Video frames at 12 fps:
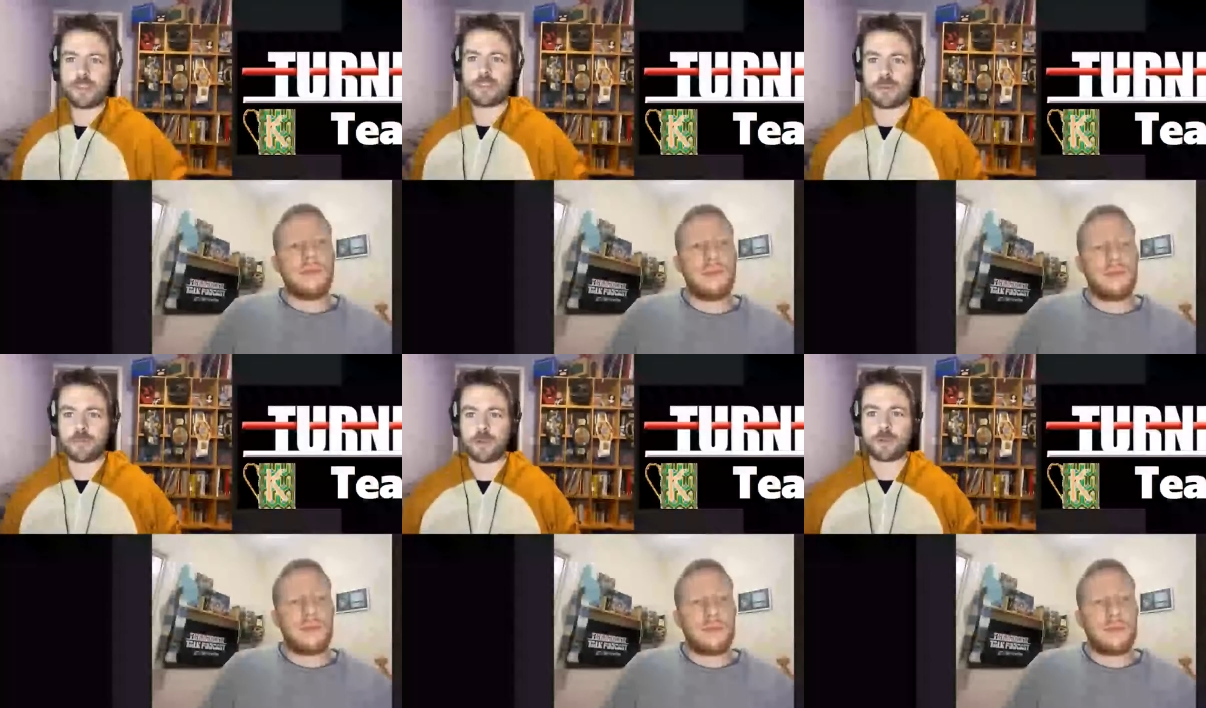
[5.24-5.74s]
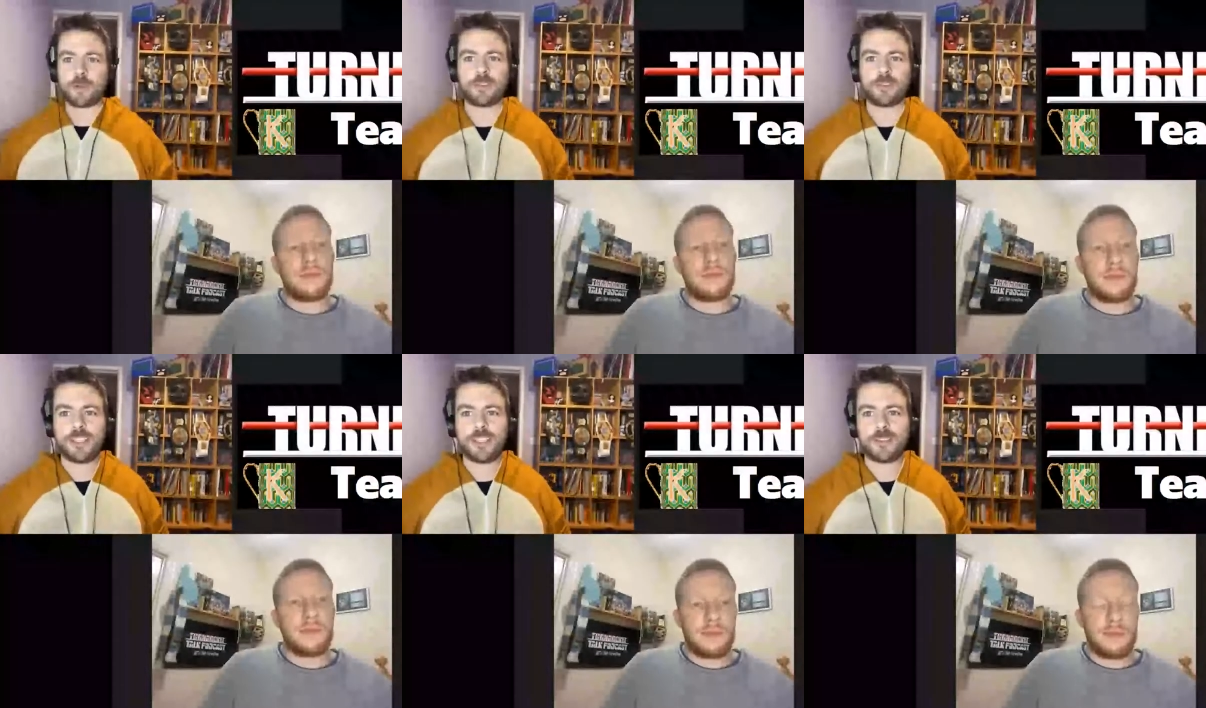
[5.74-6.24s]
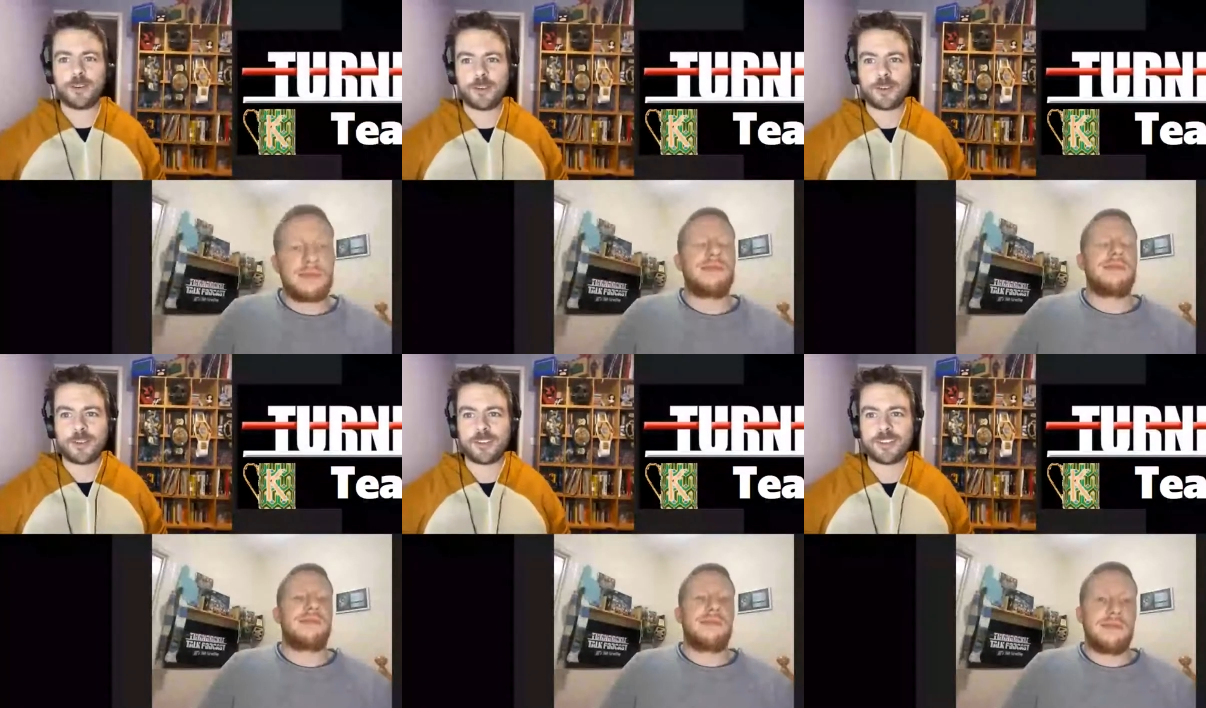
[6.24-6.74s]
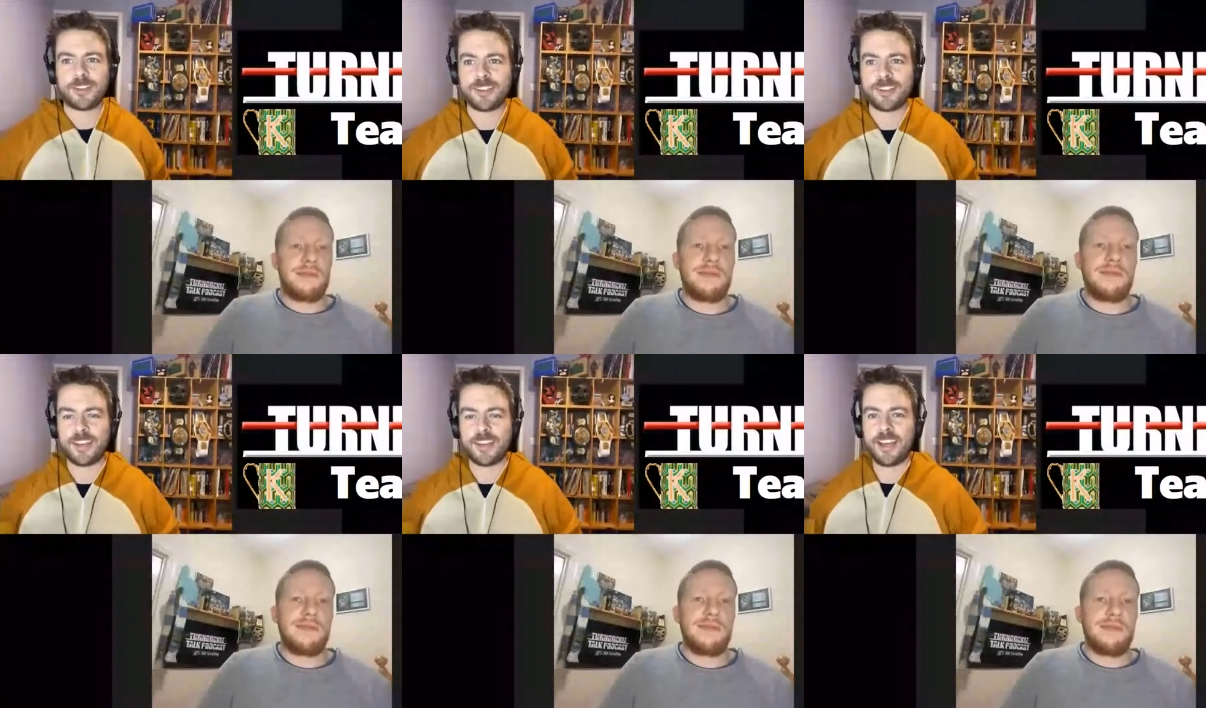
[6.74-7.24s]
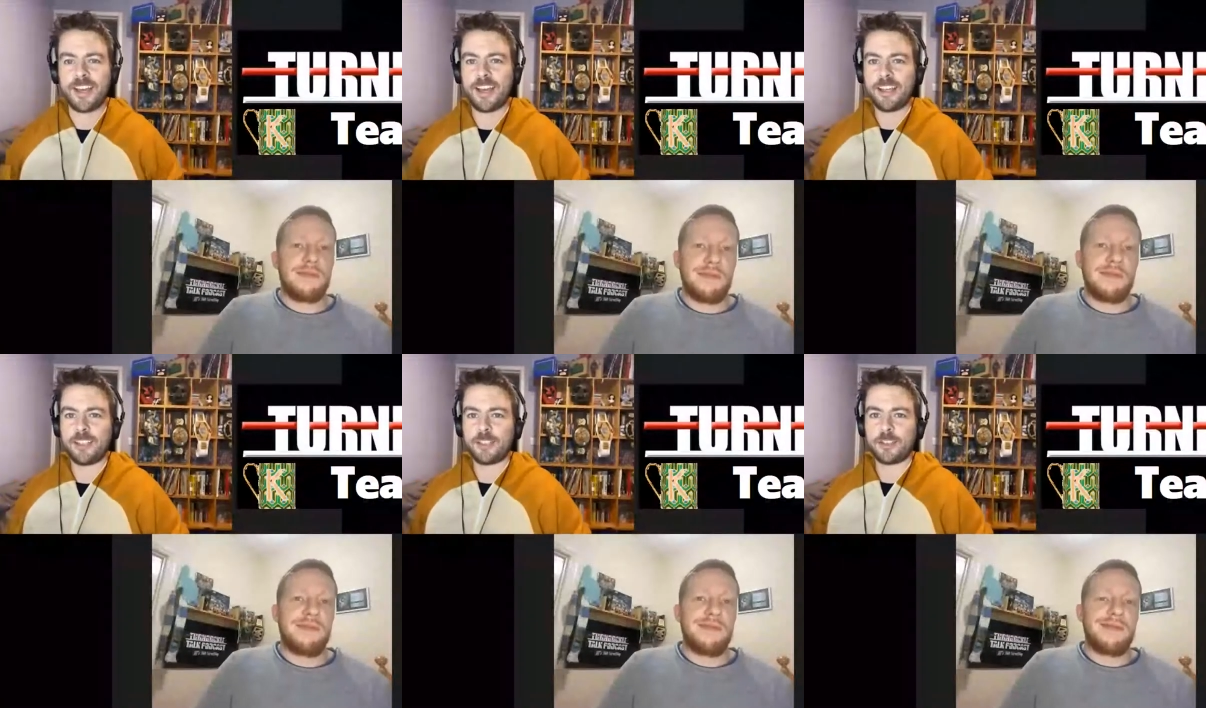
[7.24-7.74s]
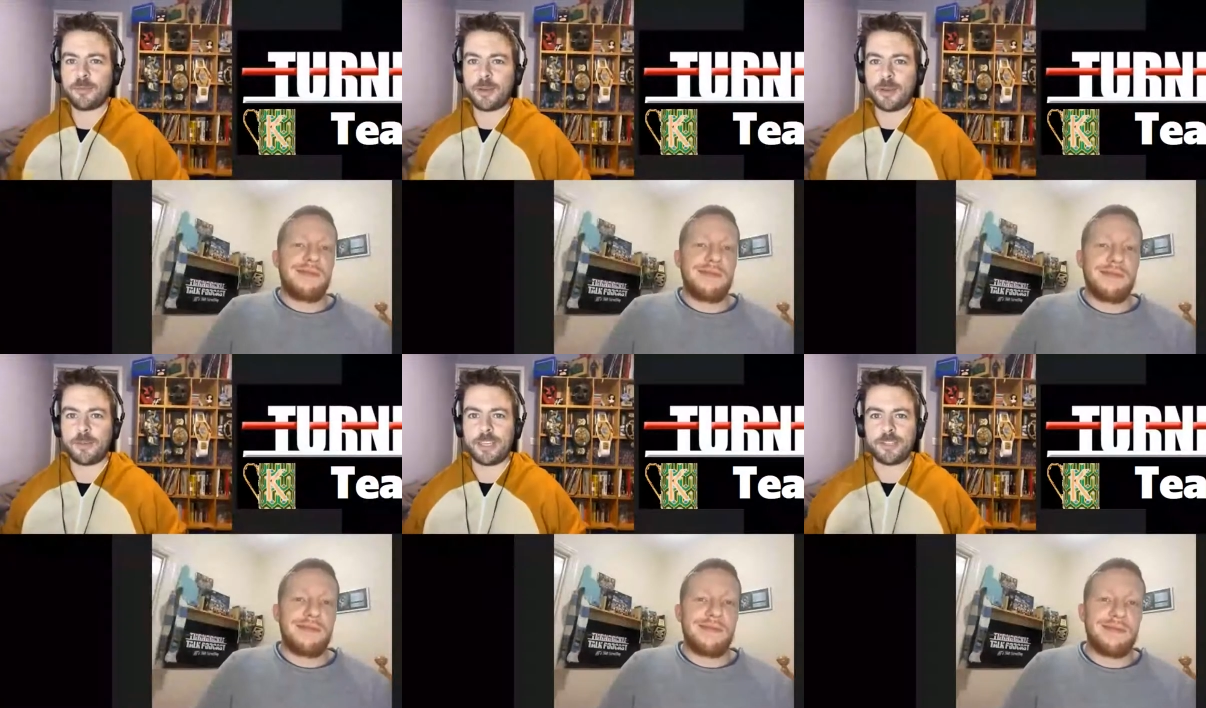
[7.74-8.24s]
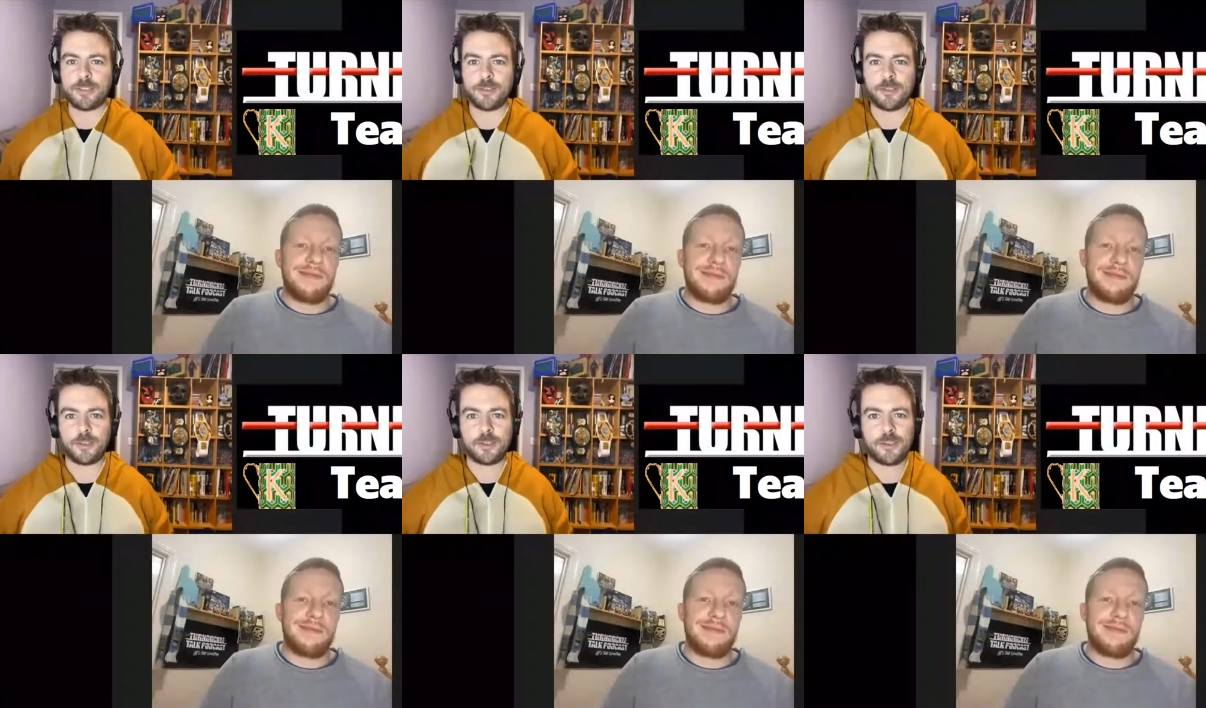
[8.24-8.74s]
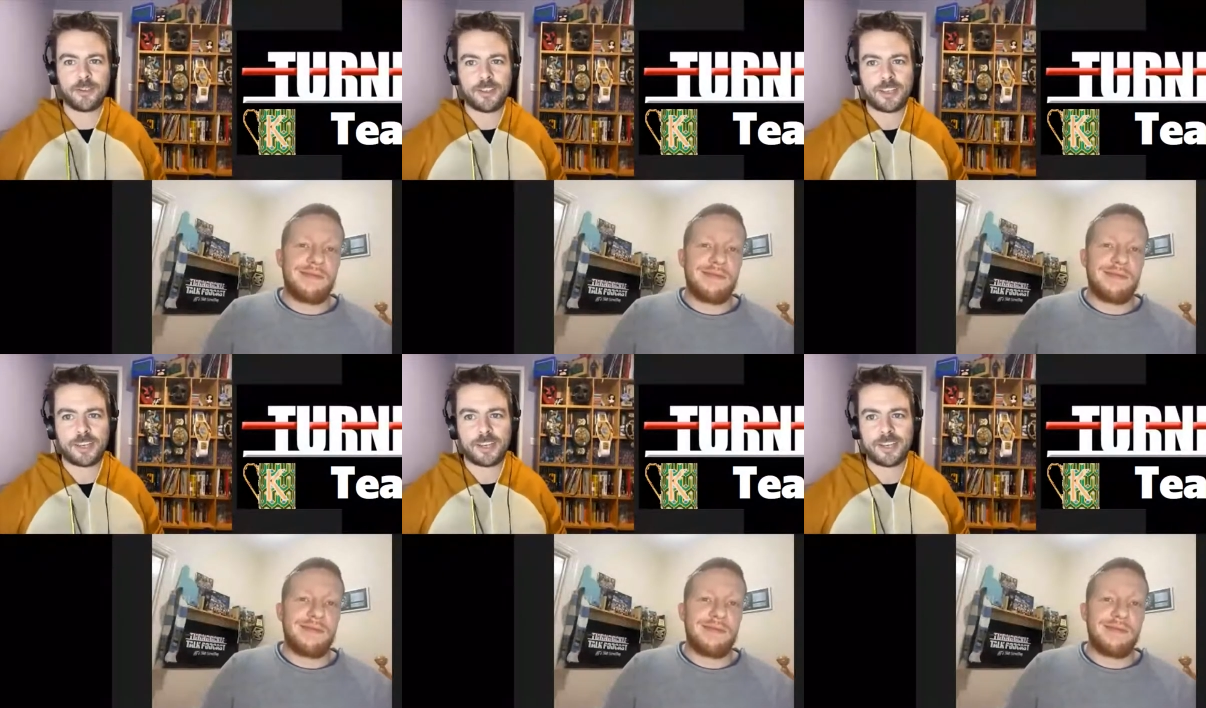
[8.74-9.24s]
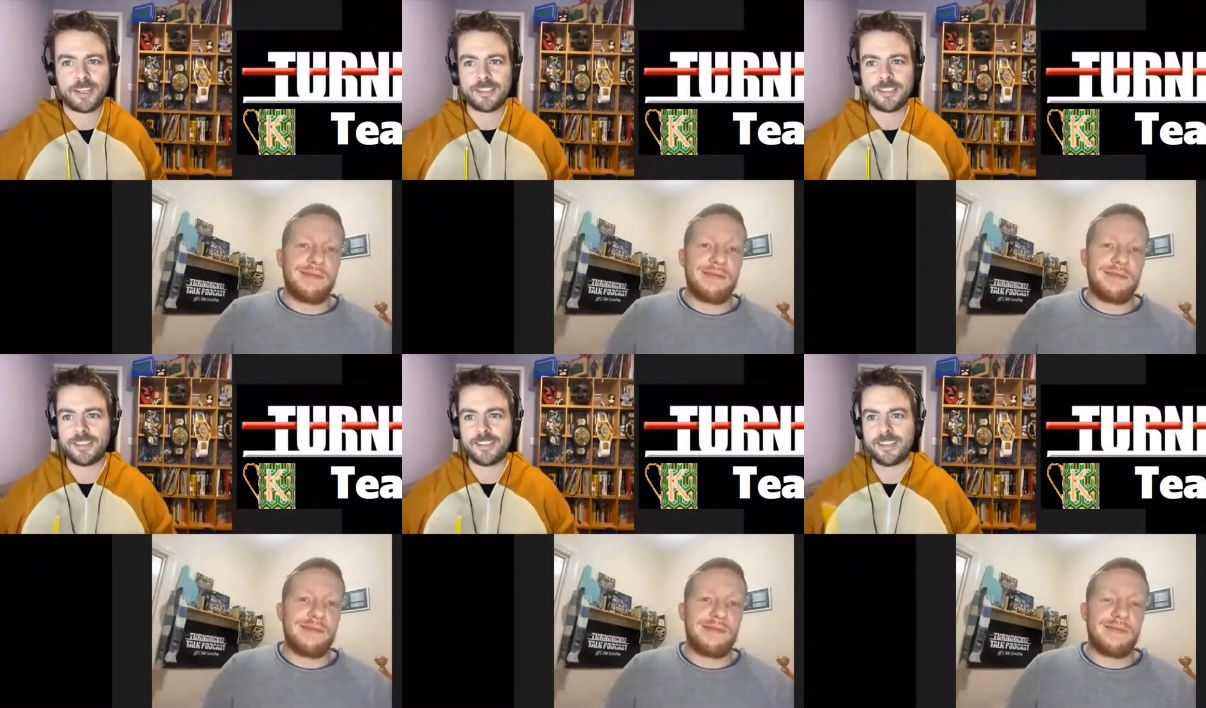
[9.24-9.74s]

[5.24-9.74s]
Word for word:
Speaker 1: Turnbuckle Tea Talk. Uh, you're joined by me, John Dugan, and